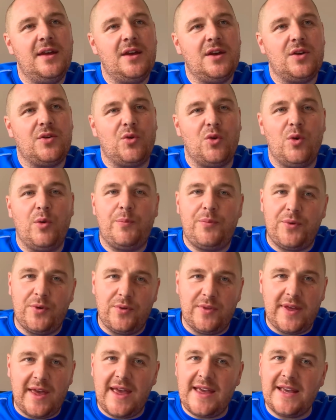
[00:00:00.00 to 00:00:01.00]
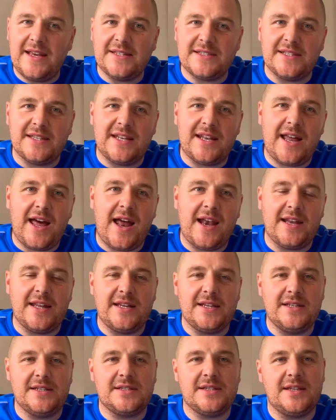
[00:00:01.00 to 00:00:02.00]
Grew up through the 80s and the
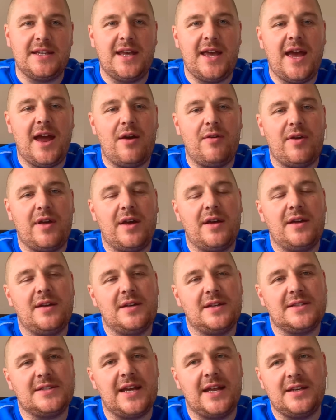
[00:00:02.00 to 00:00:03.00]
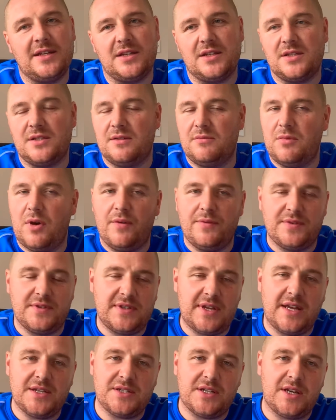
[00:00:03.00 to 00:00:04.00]
90s in the area. Attended, obviously,
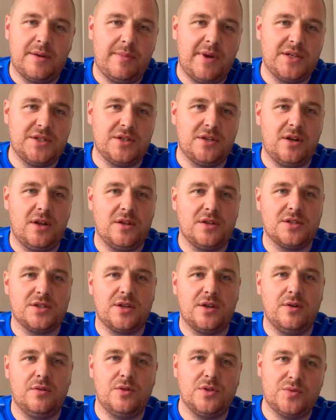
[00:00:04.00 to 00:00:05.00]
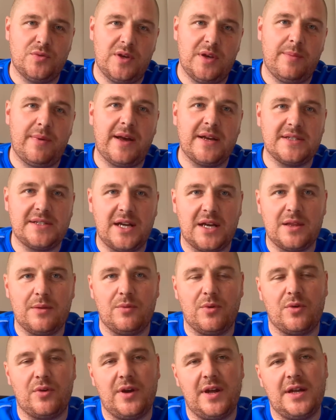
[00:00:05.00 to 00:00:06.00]
as you can imagine, all the schools, Winniebanks, Ackland
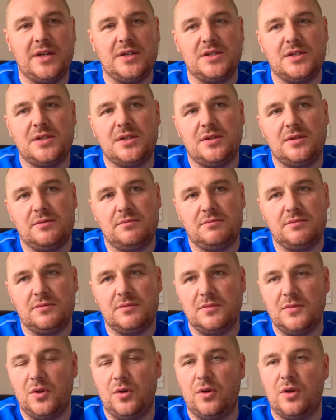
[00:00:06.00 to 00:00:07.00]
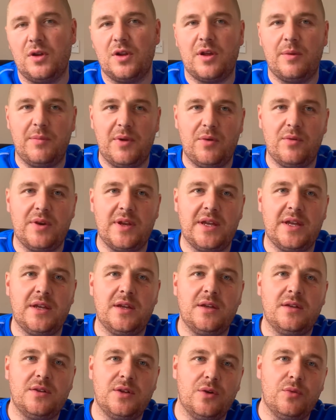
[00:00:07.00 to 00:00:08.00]
Grange, local
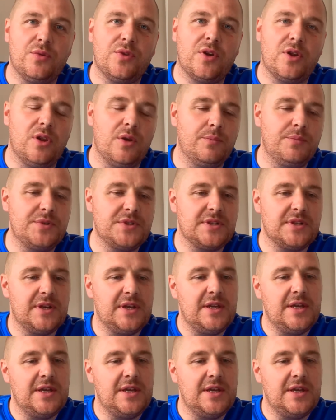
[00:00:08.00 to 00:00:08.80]
community, youth clubs.